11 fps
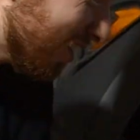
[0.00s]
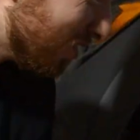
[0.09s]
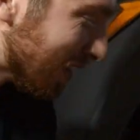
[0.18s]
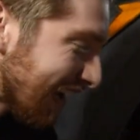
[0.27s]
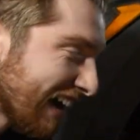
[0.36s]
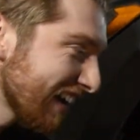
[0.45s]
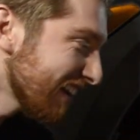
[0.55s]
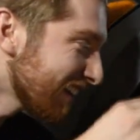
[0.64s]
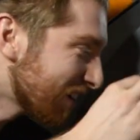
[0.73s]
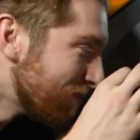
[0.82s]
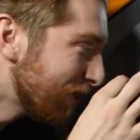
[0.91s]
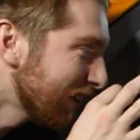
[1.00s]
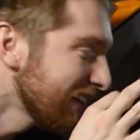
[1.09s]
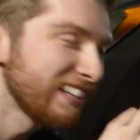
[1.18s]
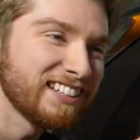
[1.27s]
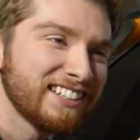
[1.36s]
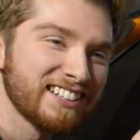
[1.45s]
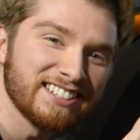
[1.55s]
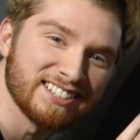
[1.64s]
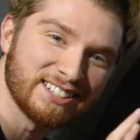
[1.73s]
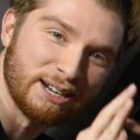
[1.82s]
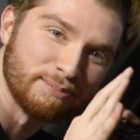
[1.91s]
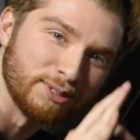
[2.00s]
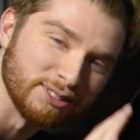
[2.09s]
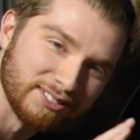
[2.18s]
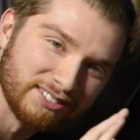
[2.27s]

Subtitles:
we got it completely disassembled.